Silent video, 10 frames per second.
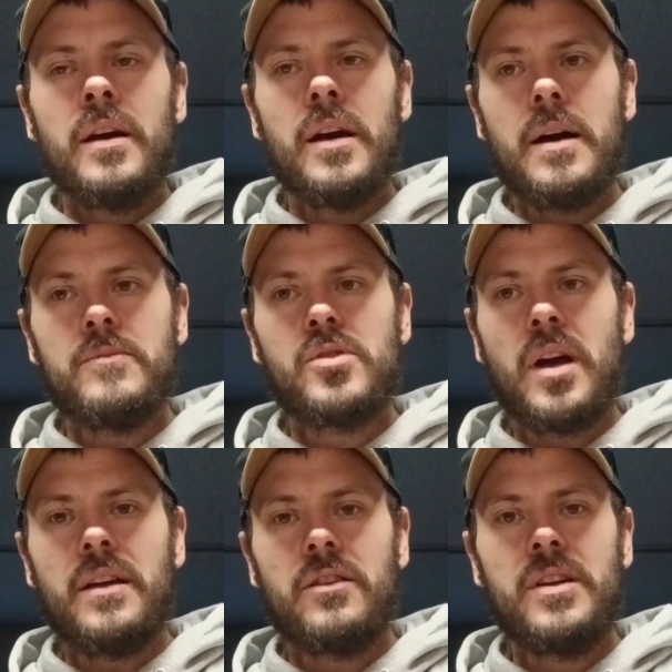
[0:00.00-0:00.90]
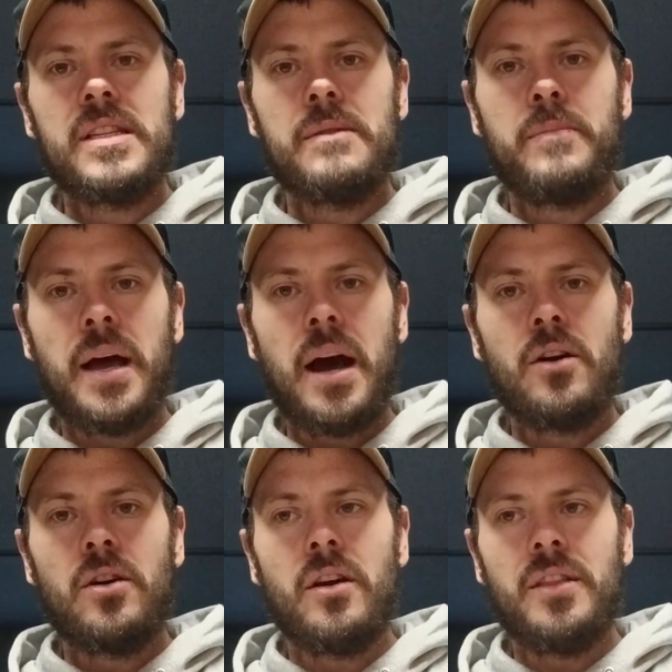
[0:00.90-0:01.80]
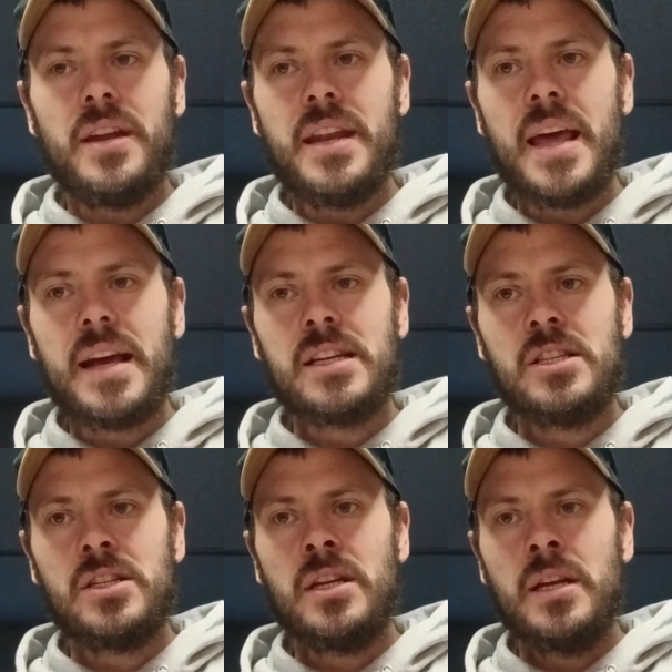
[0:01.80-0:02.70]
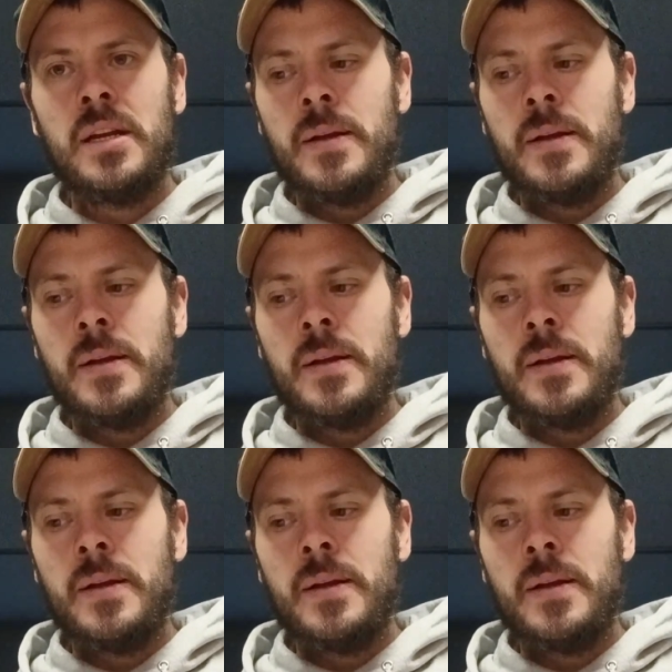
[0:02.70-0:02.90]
So I increased the powder on the next